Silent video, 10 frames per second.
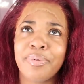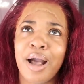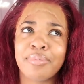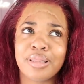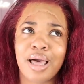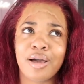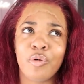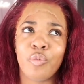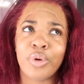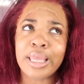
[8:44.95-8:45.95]
probably like
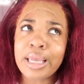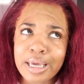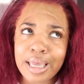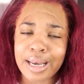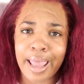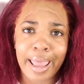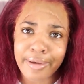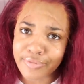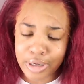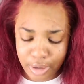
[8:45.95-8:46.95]
a week and a
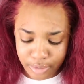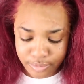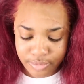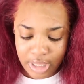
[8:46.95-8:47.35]
half ago.